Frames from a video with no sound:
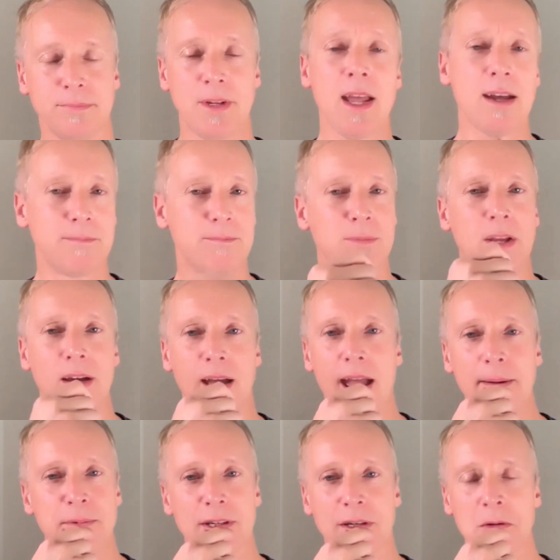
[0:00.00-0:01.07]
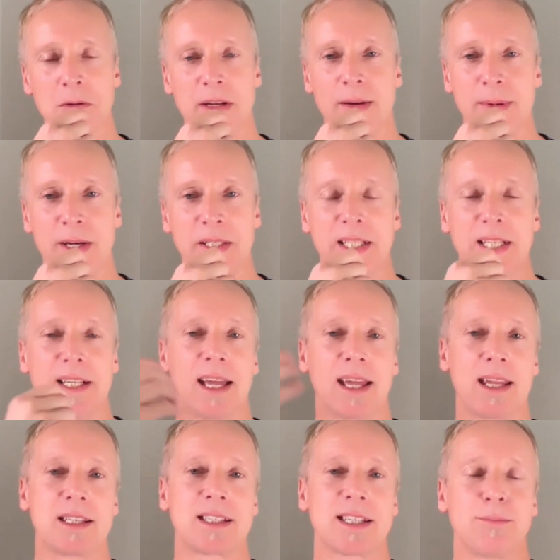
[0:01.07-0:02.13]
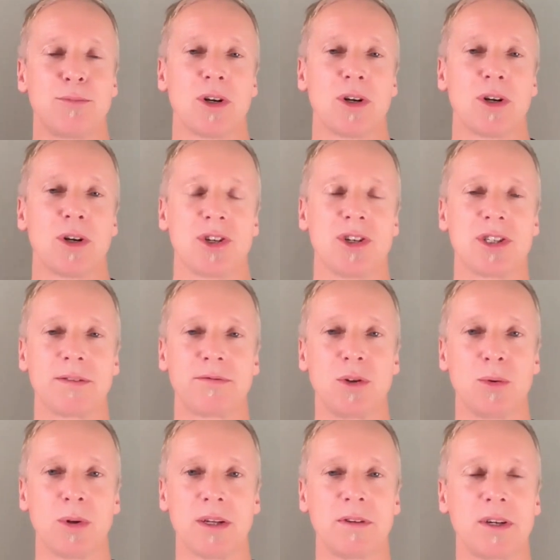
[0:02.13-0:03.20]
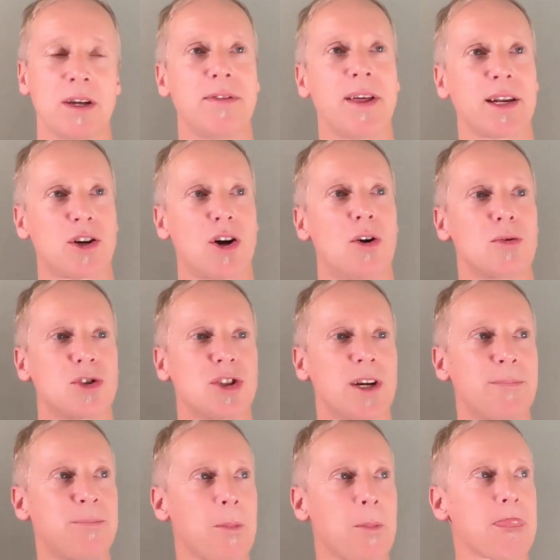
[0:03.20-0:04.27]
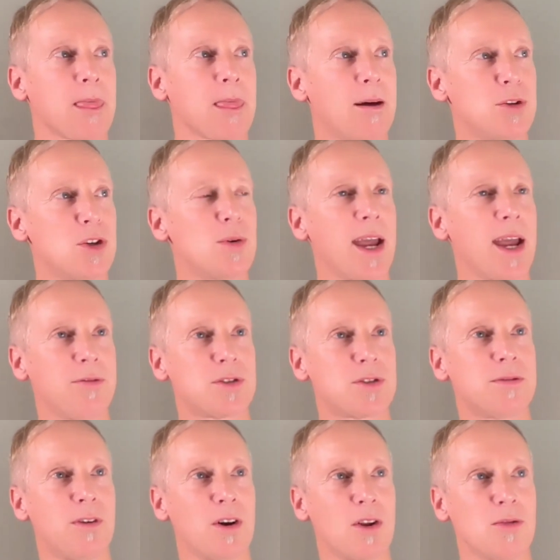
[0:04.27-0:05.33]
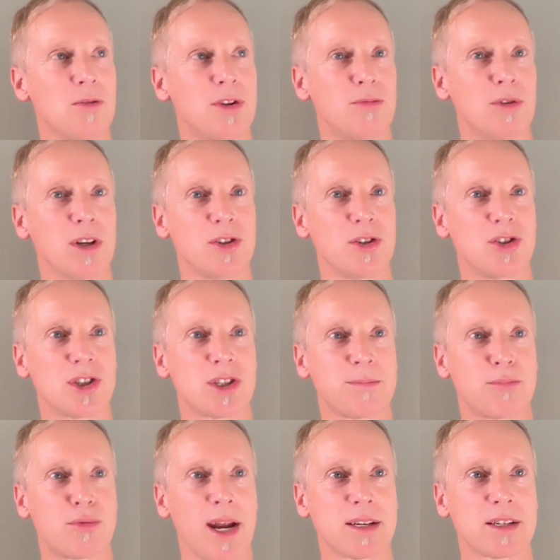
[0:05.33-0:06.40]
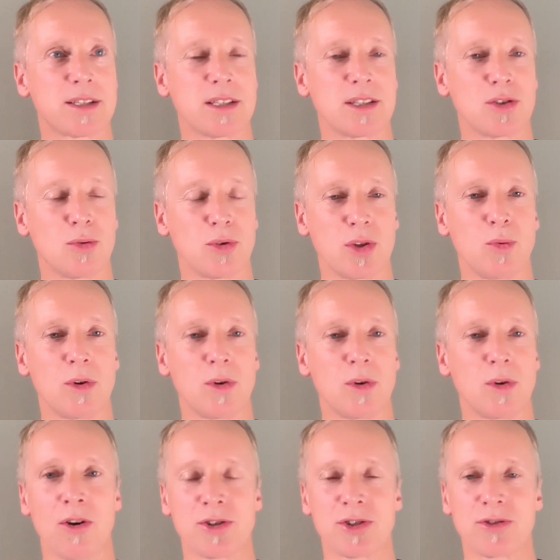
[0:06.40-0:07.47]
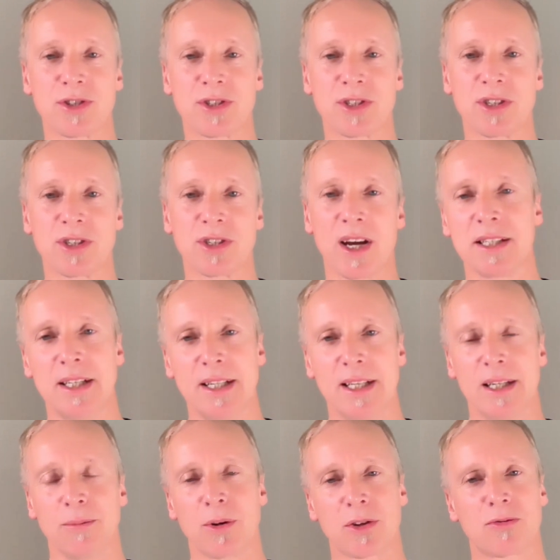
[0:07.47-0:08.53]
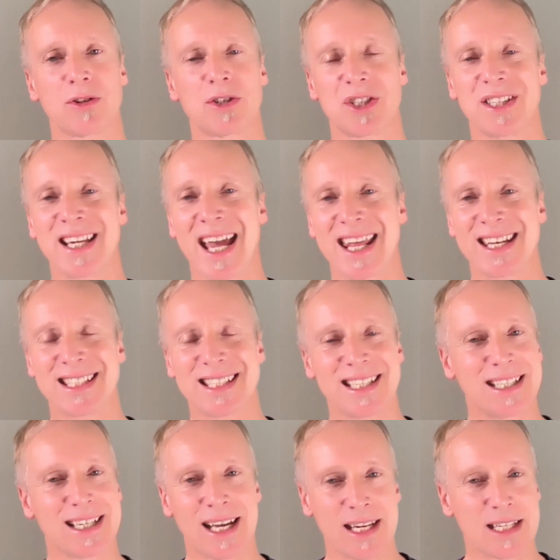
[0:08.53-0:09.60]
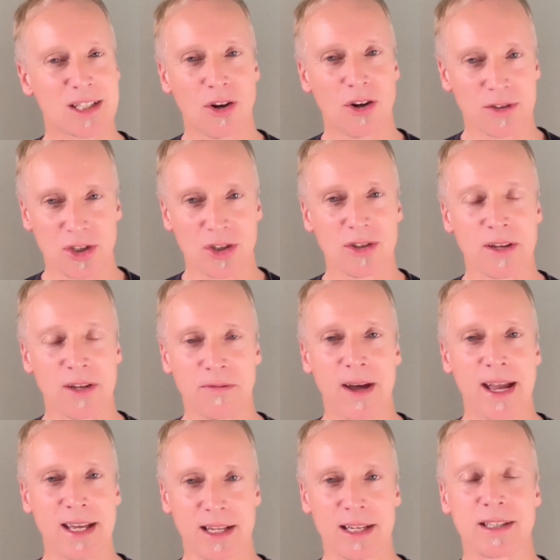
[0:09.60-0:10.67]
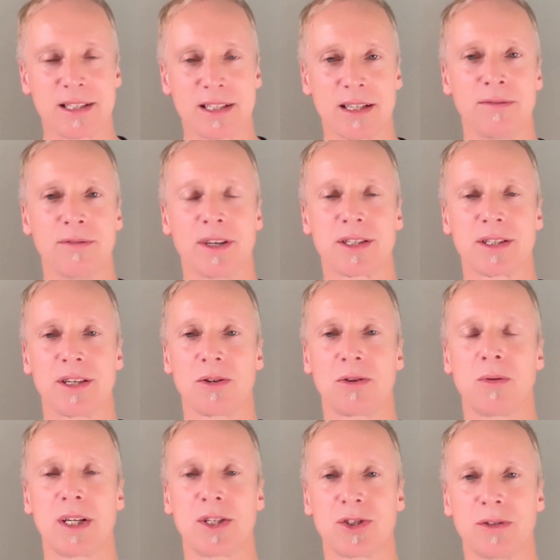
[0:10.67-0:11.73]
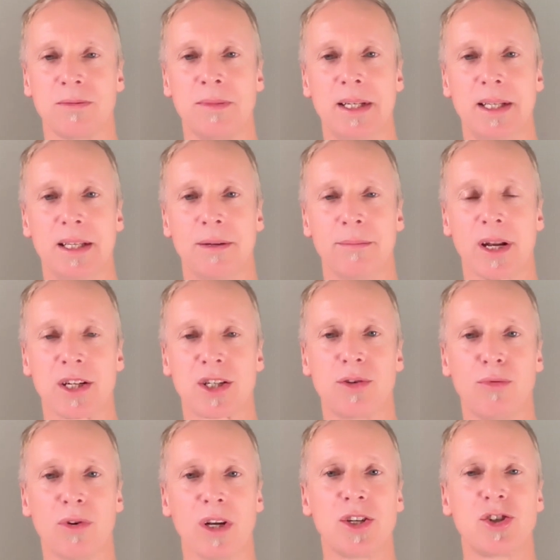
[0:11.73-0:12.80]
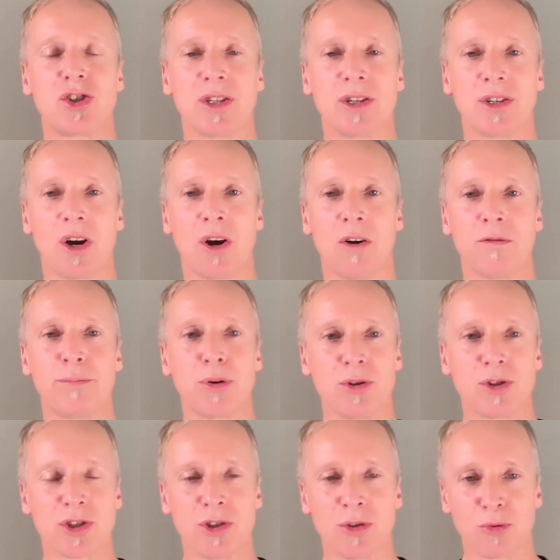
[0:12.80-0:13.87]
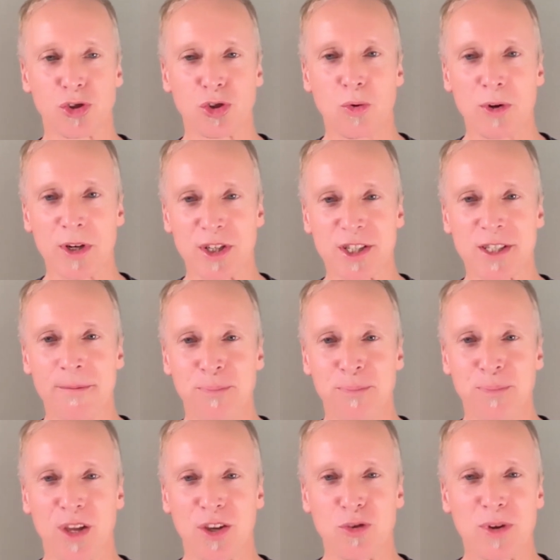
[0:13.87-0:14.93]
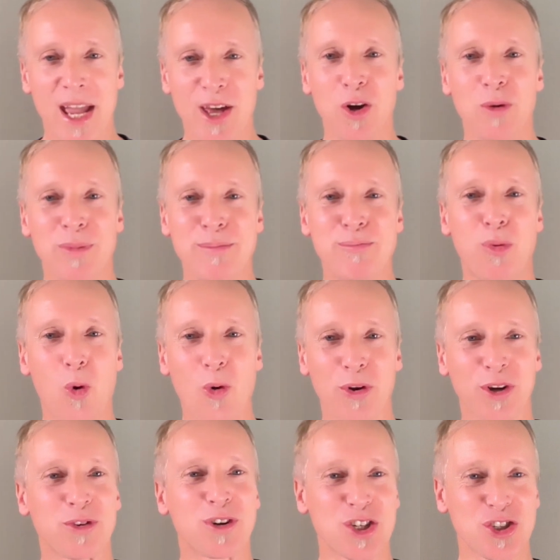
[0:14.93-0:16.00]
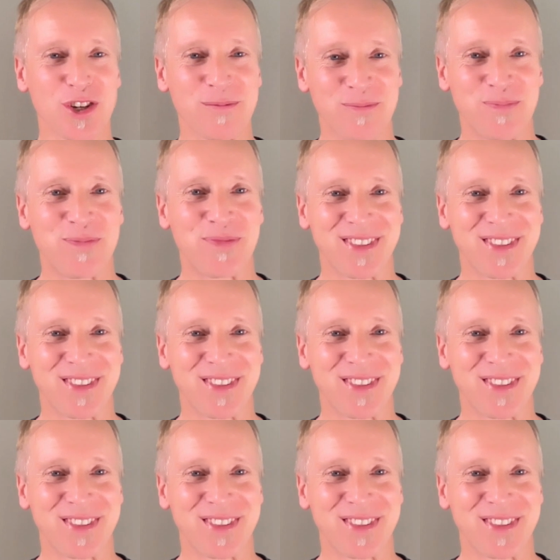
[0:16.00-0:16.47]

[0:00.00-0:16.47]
Yeah, absolutely. I mean, in some religions, if you were living in that culture, you have to follow the religious practices or you would be ostracized. Mm-hmm. With Christianity, it's got certainly failings in this, no question, but it's a religion of personal choice. You cannot be born a Christian.